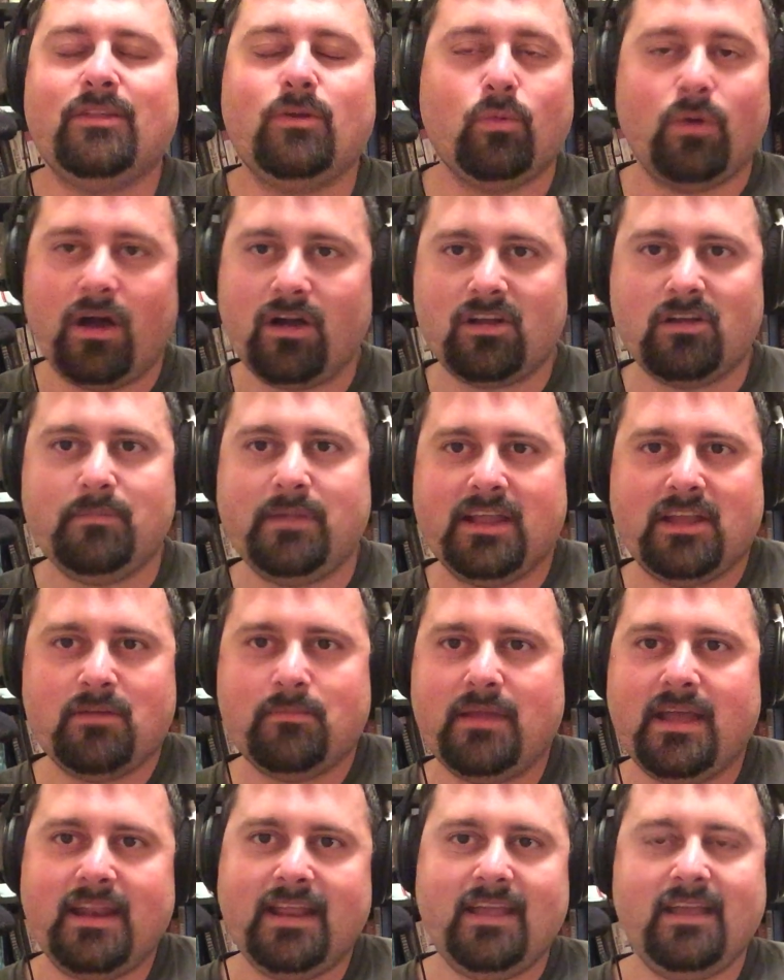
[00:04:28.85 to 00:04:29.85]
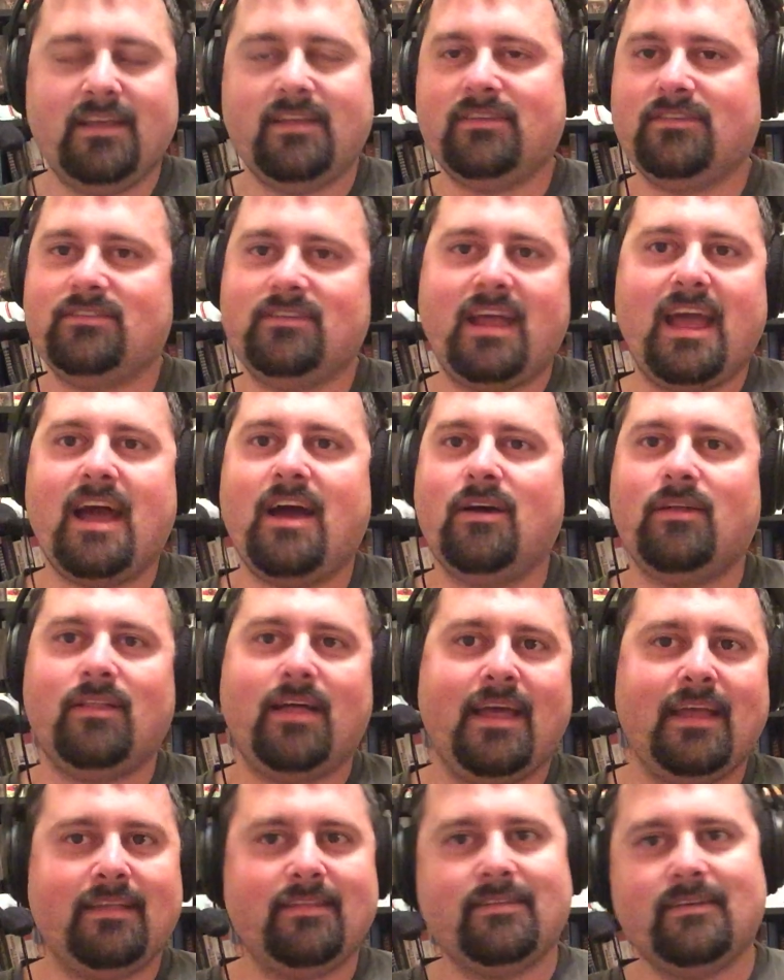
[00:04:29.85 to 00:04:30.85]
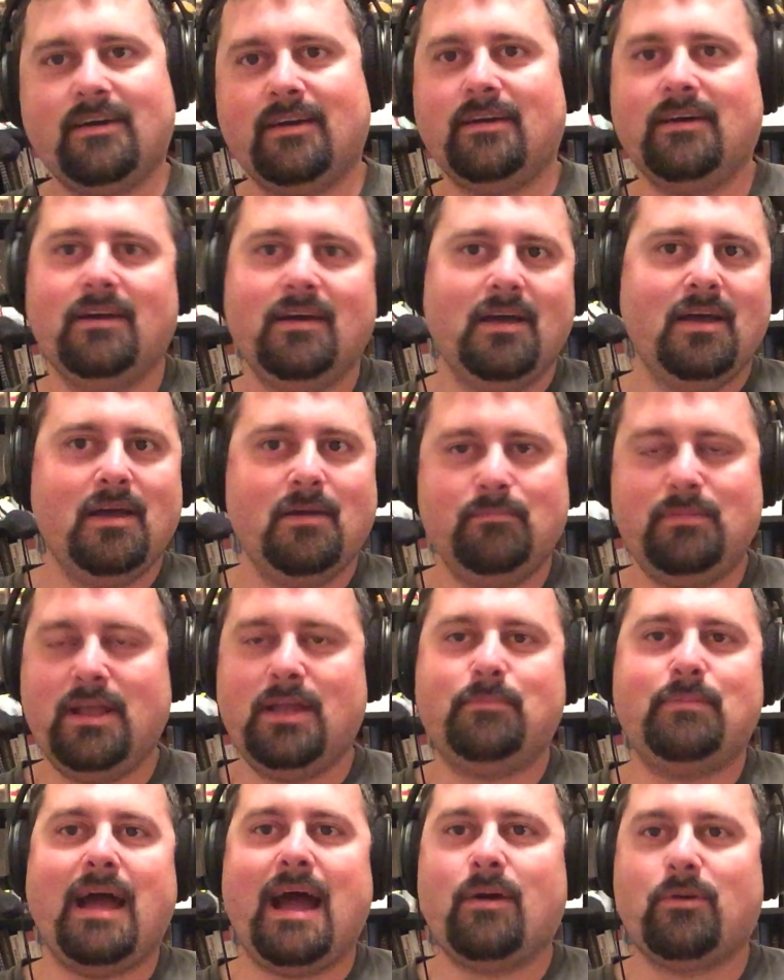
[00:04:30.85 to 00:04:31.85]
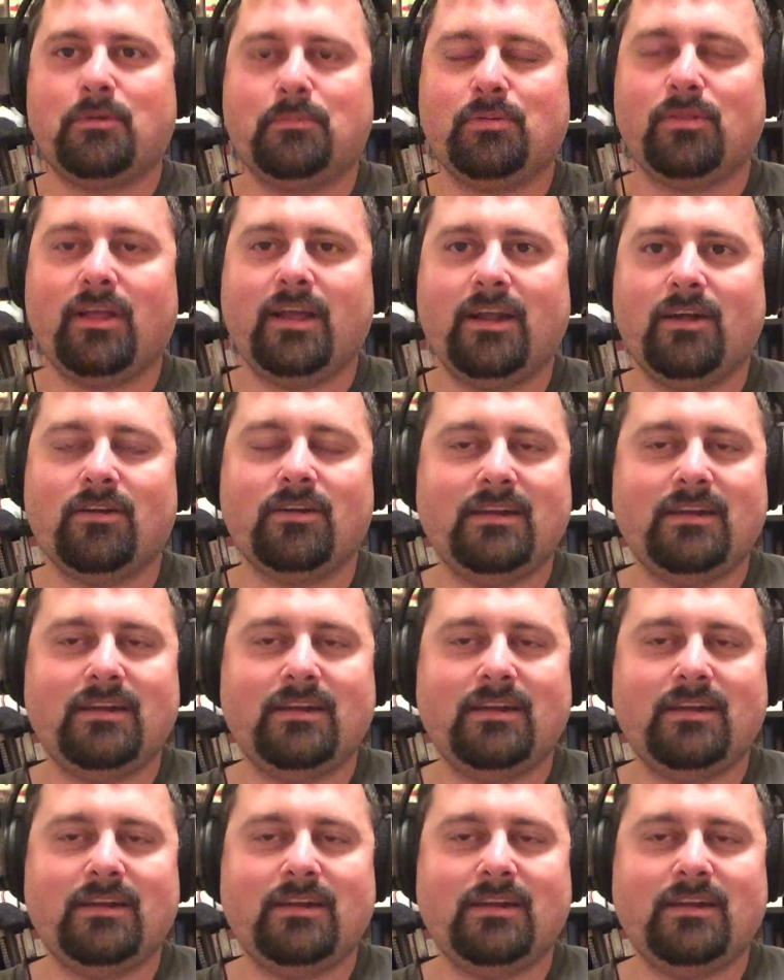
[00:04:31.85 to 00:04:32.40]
The welcoming committee is now like the big power player.